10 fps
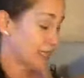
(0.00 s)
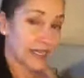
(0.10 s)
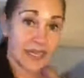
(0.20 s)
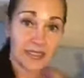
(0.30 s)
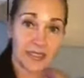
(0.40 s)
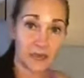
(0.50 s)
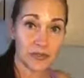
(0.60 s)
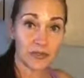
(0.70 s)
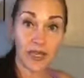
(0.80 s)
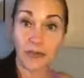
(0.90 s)
And I said, we
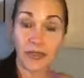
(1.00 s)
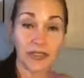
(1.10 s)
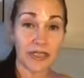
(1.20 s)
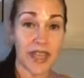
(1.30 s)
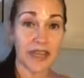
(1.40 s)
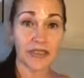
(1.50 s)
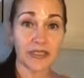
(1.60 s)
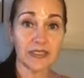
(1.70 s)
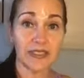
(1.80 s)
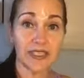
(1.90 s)
were talking about the
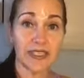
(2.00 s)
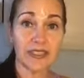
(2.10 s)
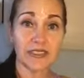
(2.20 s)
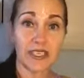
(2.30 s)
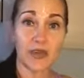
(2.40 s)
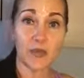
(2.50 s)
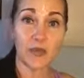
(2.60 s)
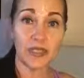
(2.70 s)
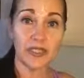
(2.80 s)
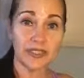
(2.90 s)
calories. And it's like,
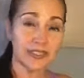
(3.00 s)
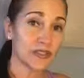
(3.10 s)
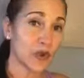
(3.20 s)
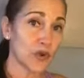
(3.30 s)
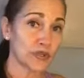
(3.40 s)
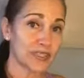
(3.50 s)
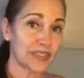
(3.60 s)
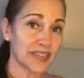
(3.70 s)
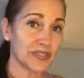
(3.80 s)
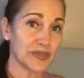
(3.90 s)
well, listen, this is the whole
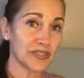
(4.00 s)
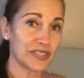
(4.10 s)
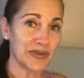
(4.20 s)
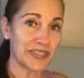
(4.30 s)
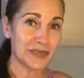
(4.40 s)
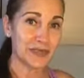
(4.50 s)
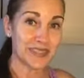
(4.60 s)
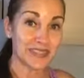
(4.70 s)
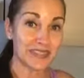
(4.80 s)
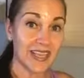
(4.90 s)
reason I show these
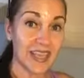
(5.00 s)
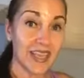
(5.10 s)
recipes.